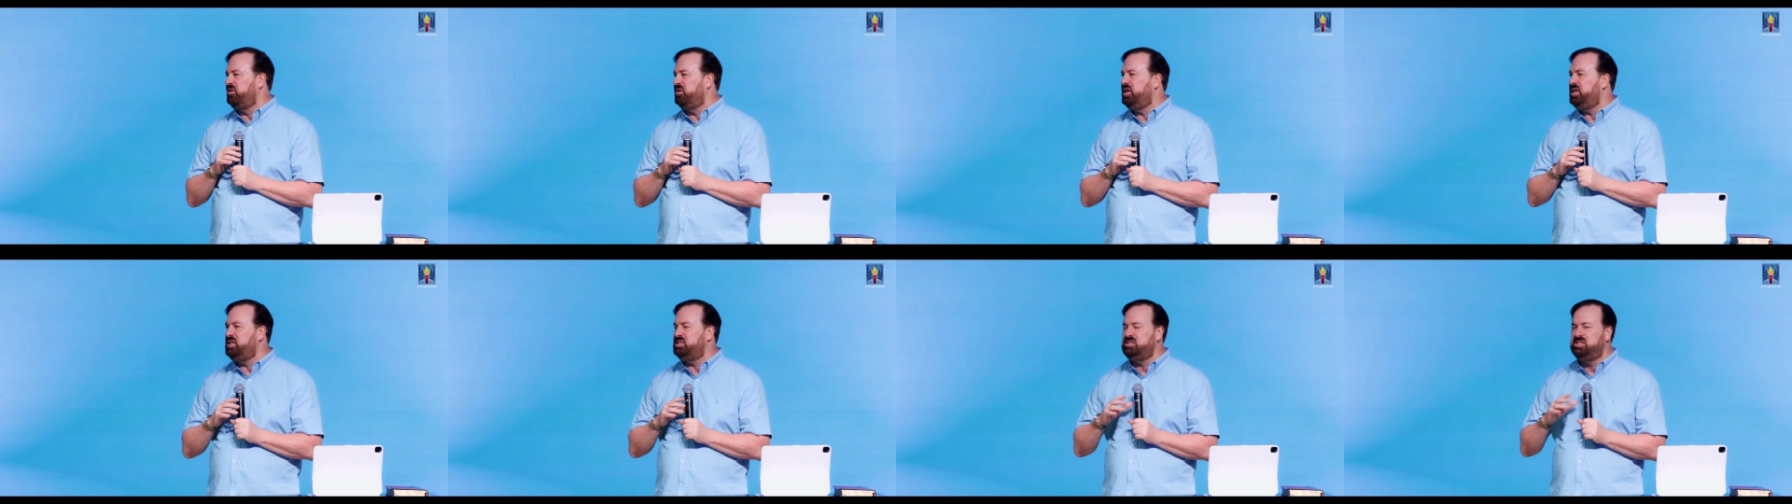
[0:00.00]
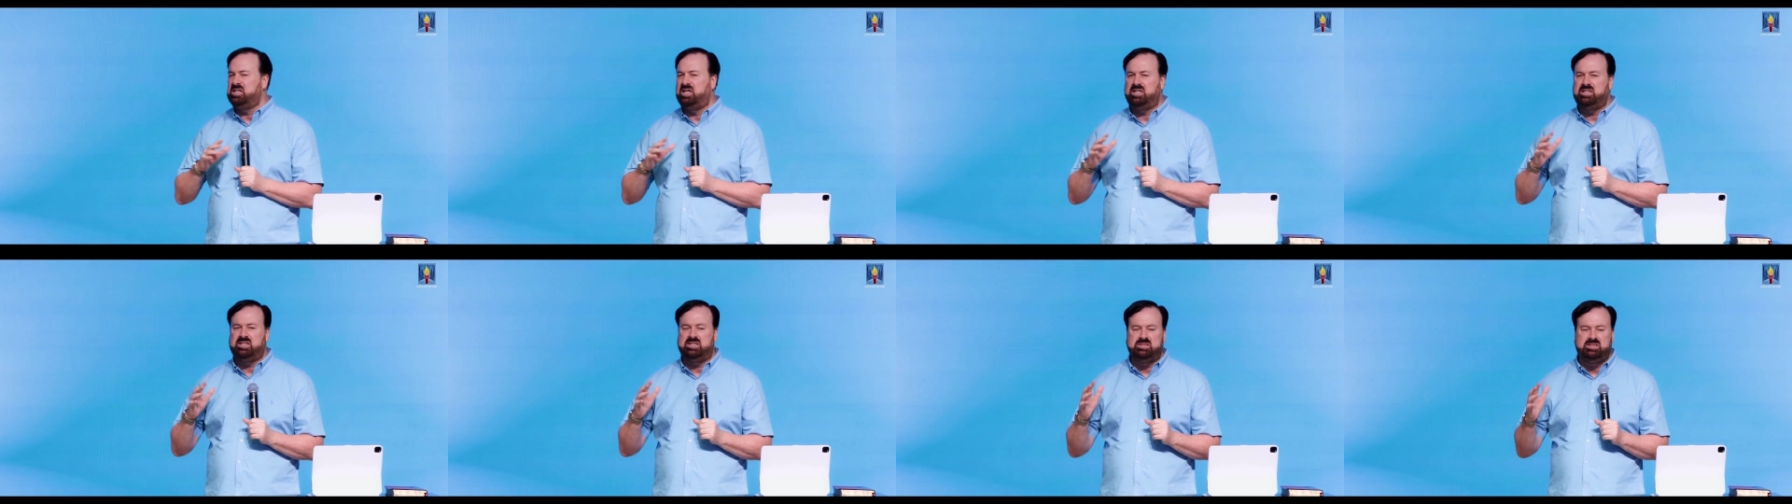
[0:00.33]
He's
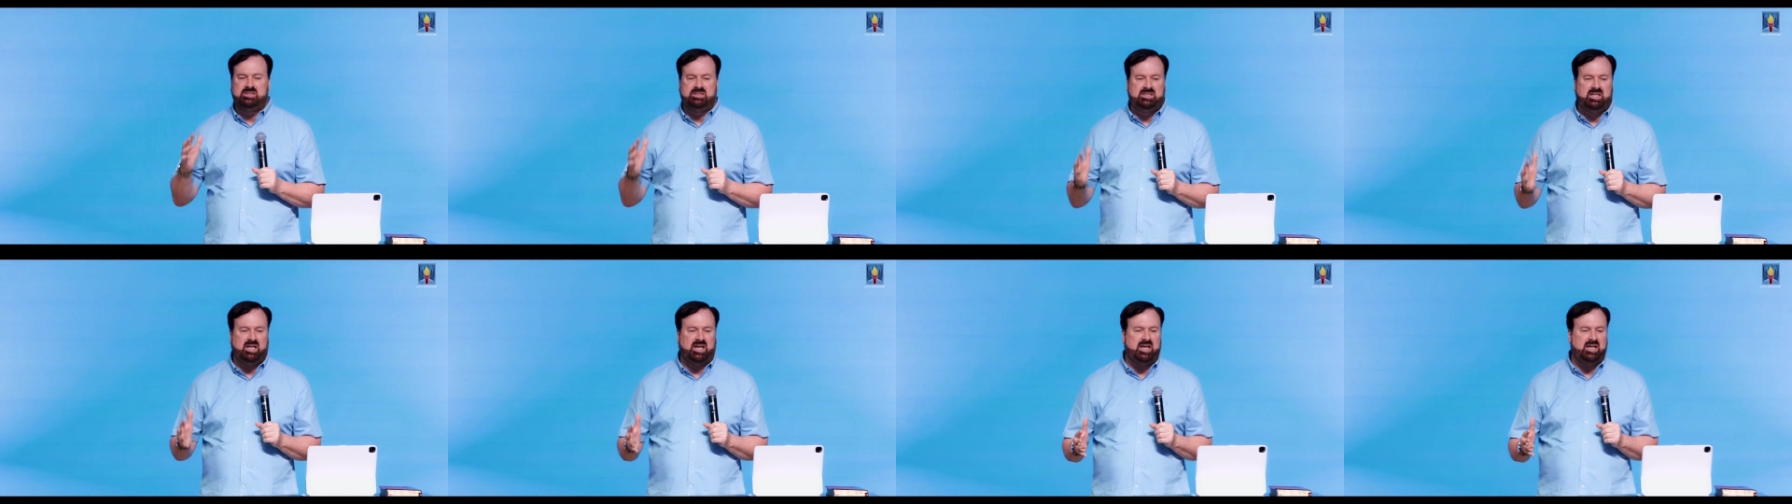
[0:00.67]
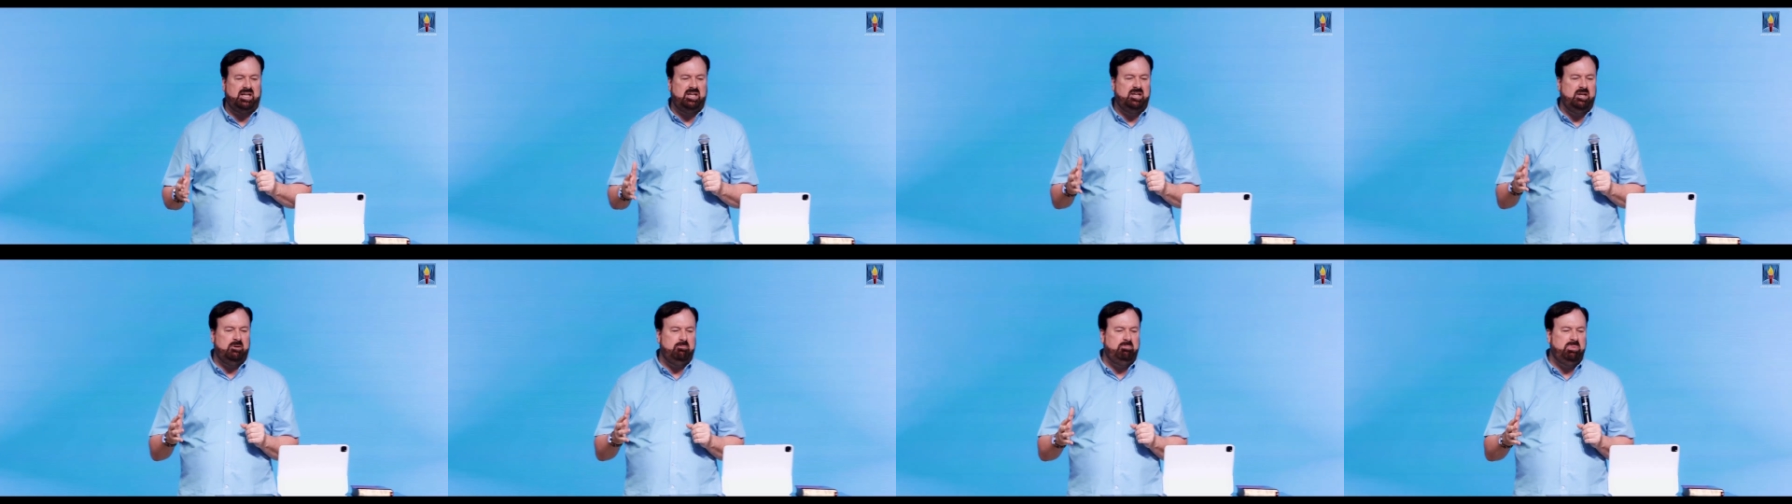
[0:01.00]
not a
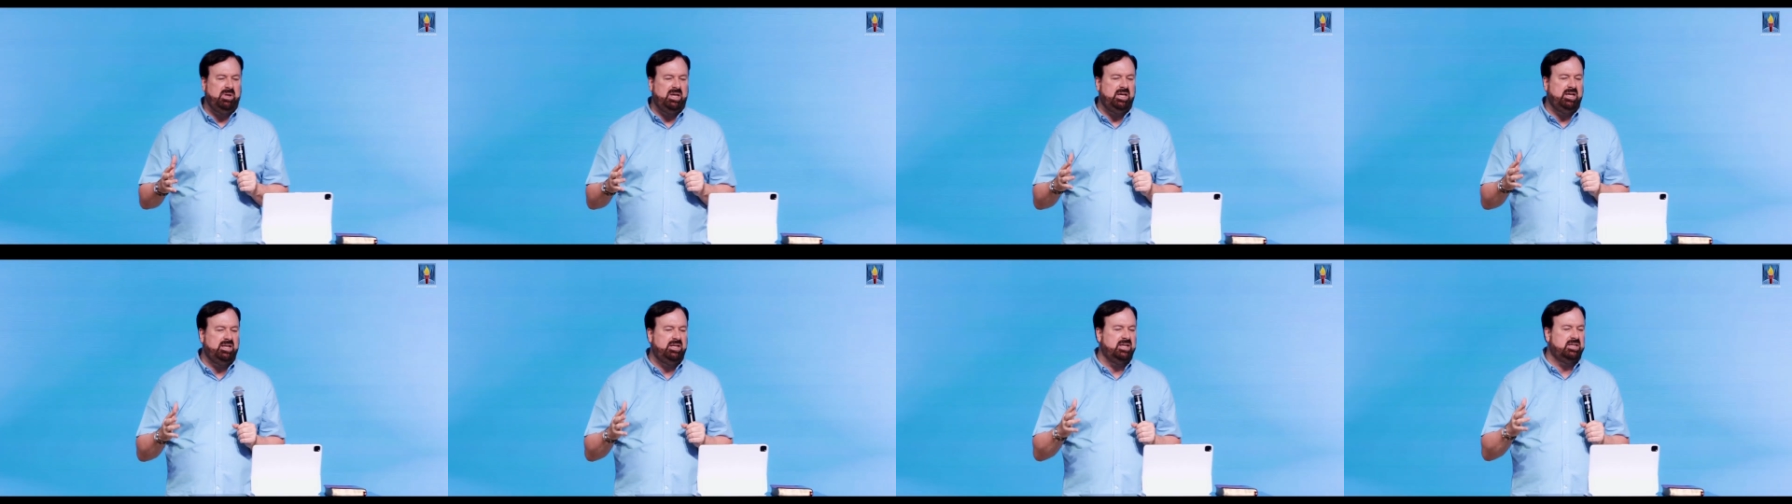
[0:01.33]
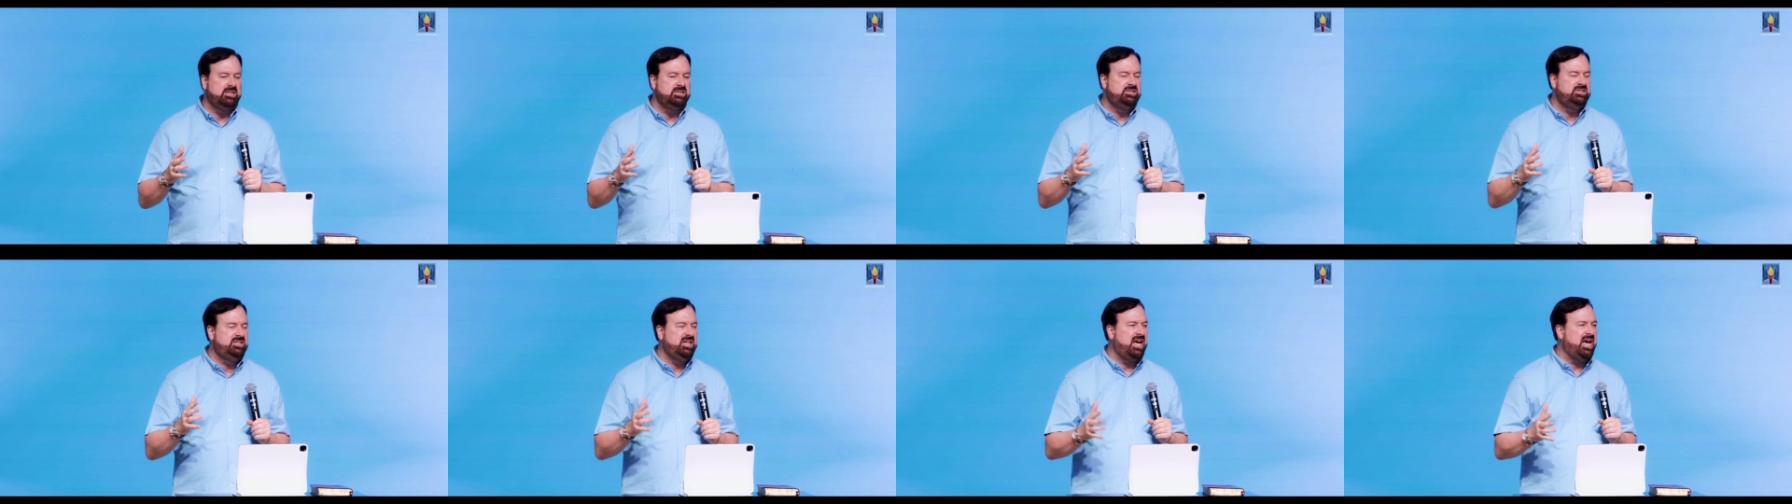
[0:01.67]

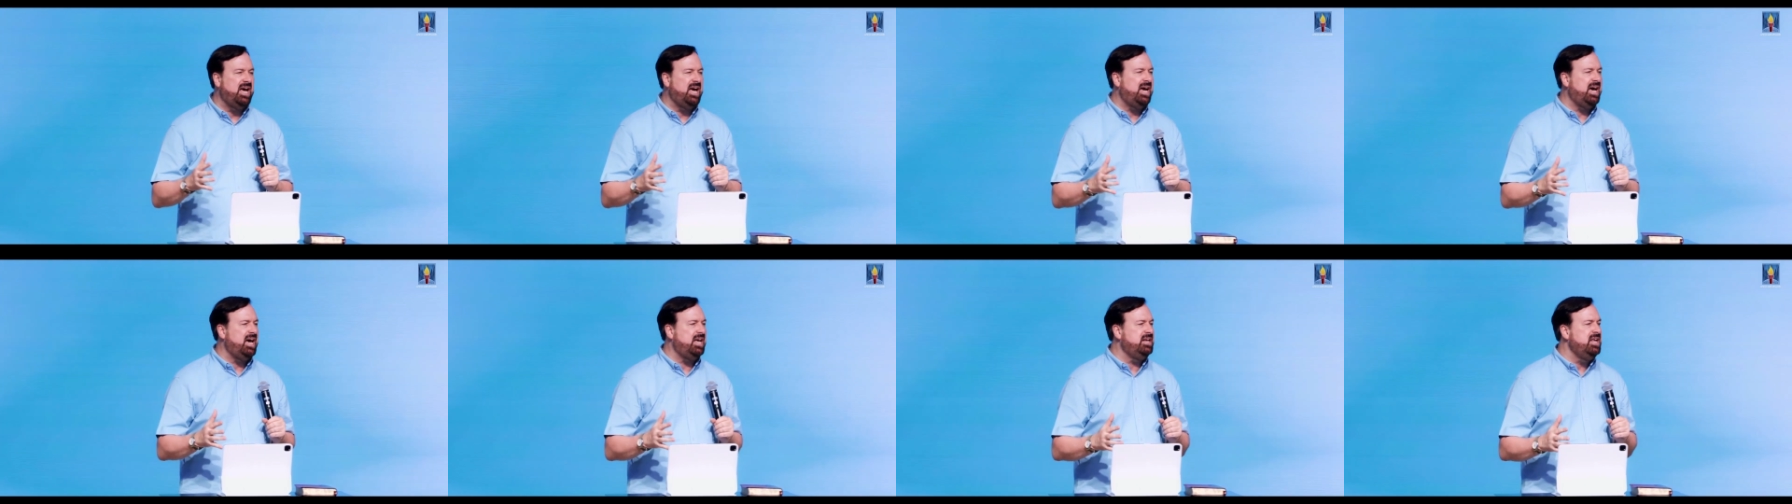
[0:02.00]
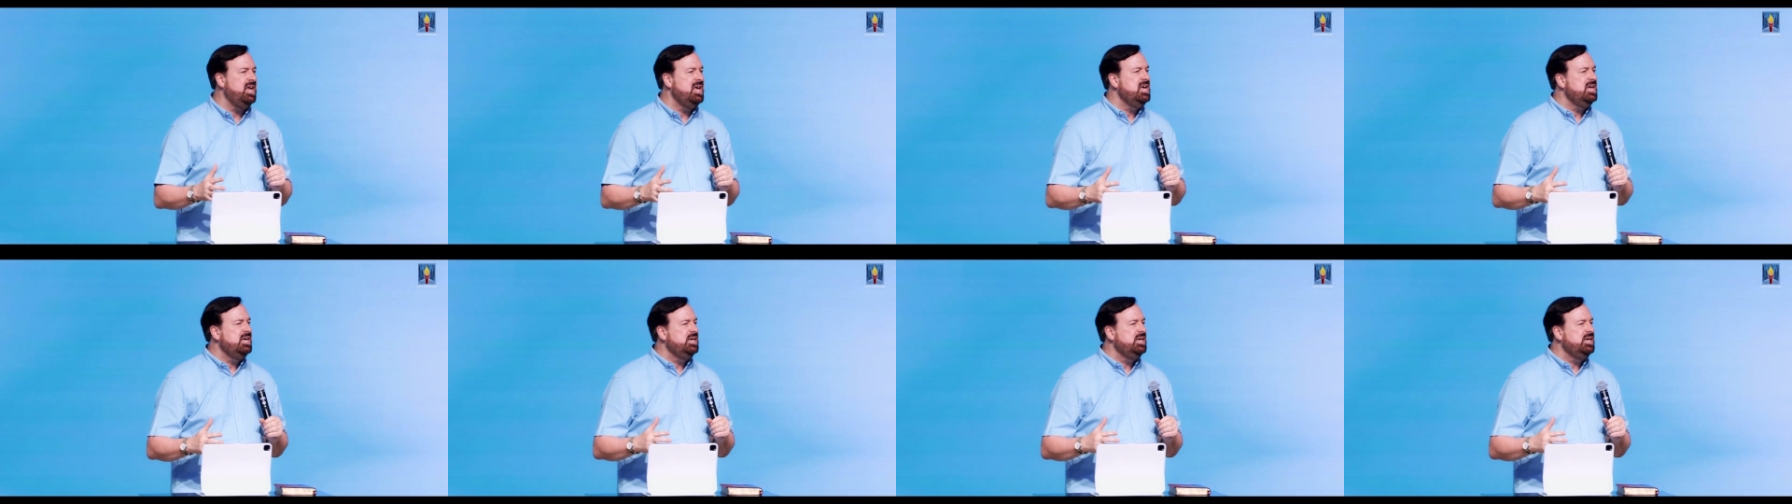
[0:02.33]
deadbeat dad.